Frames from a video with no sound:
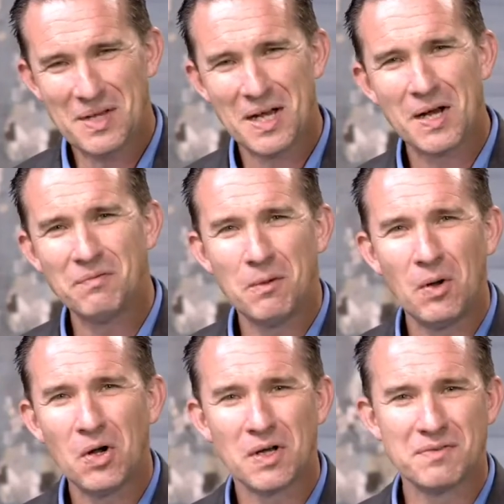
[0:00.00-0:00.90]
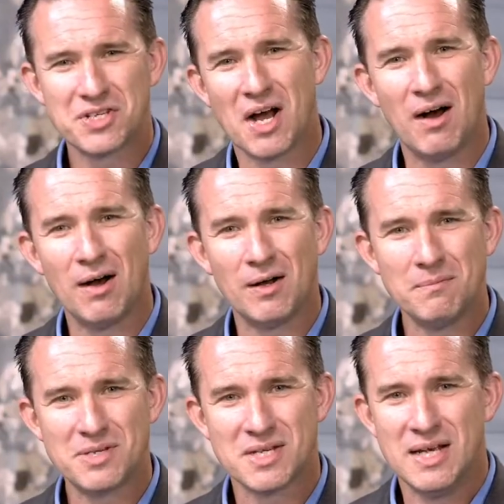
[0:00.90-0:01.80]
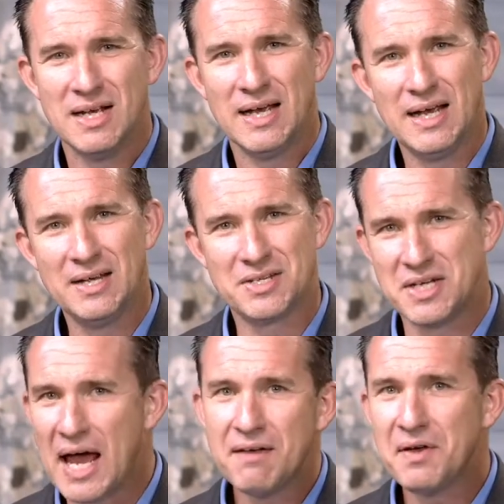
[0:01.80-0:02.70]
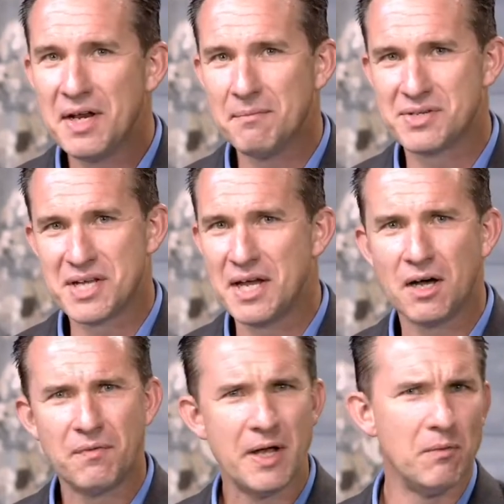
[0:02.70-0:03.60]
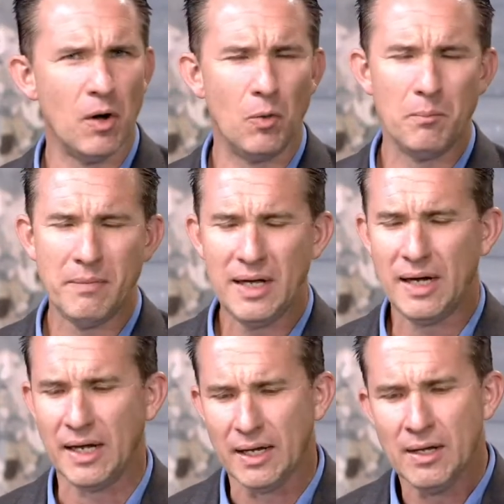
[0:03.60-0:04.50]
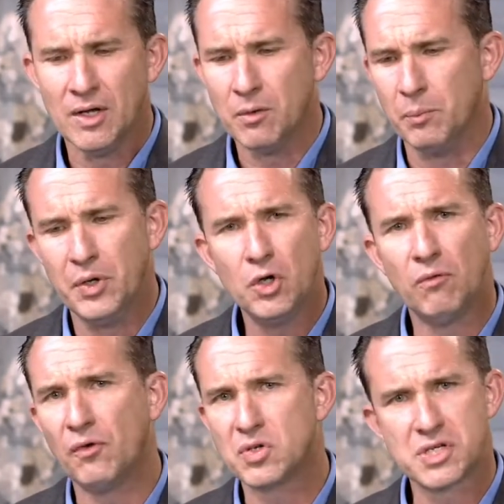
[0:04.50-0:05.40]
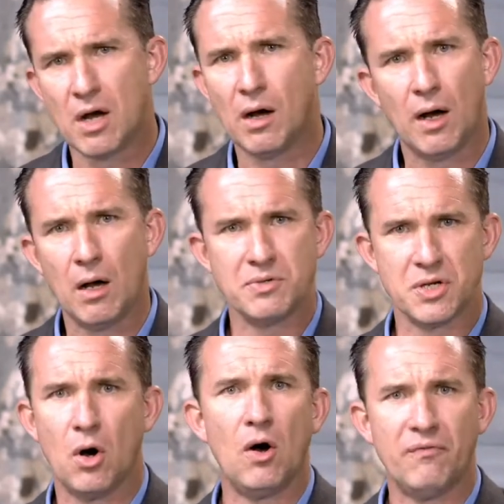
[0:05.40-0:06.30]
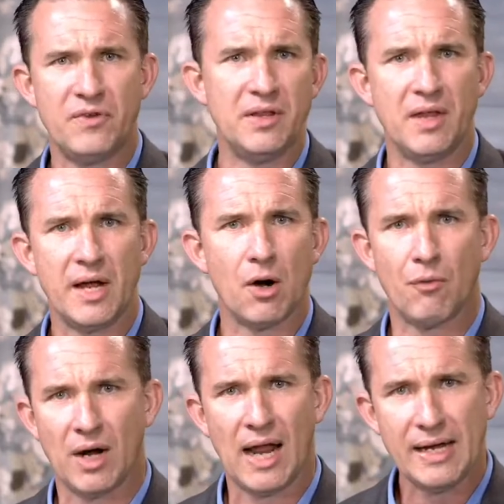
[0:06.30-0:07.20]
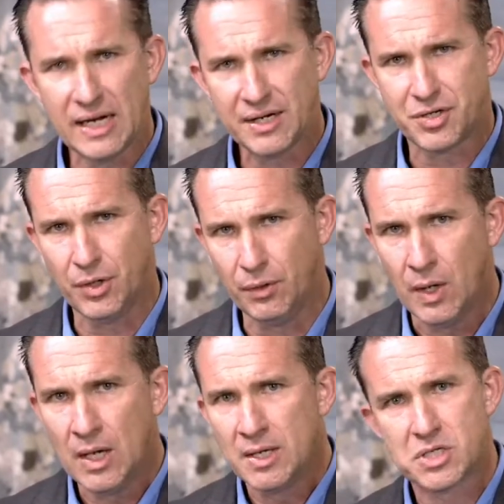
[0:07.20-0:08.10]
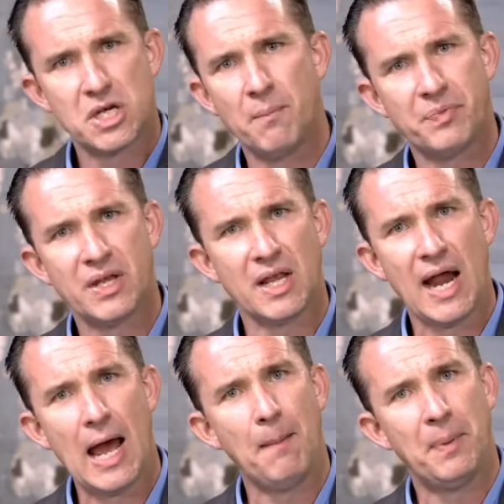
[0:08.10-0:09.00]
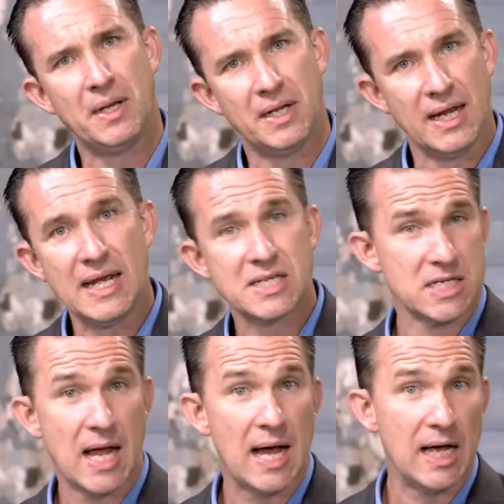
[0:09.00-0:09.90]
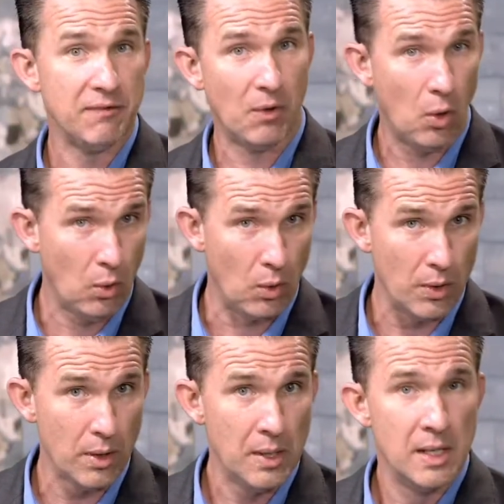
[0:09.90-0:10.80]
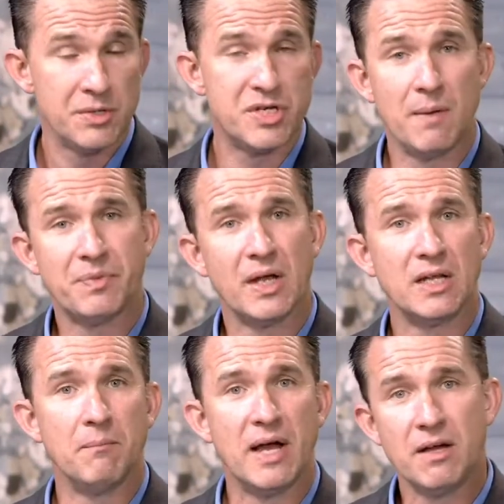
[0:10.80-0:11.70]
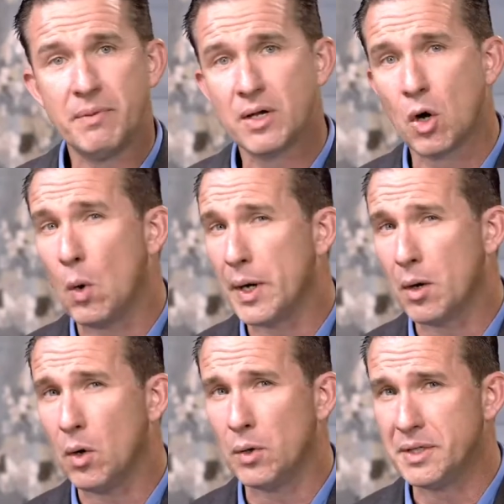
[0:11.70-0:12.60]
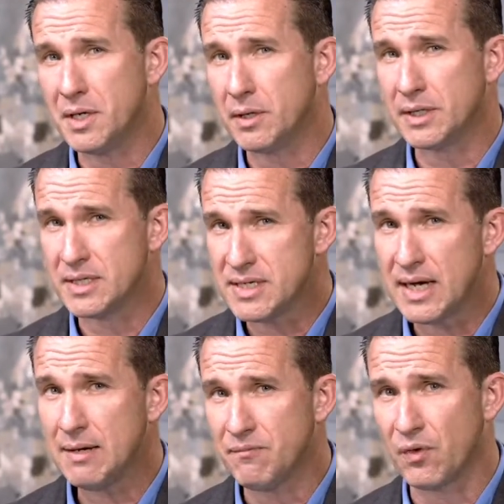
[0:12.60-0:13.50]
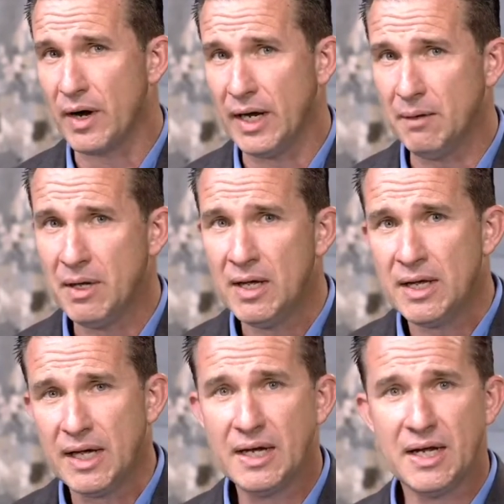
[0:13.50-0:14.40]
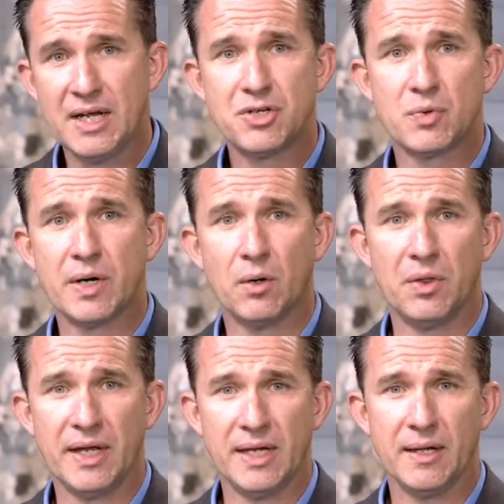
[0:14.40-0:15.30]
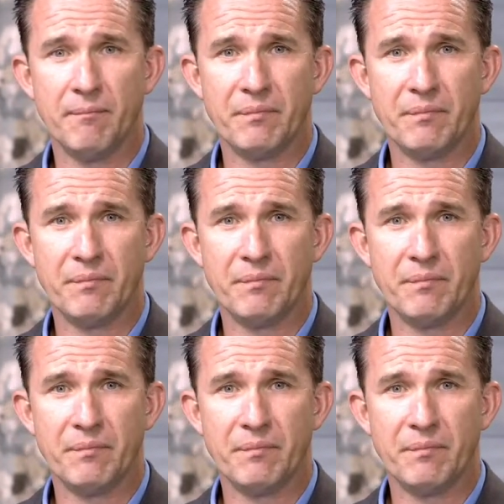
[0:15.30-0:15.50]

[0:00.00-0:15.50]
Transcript: of the book of Psalms is David himself. He wrote many beautiful Psalms, and often they are relating to something that happened in his life or something that may have been going on during the time frame in Israel then.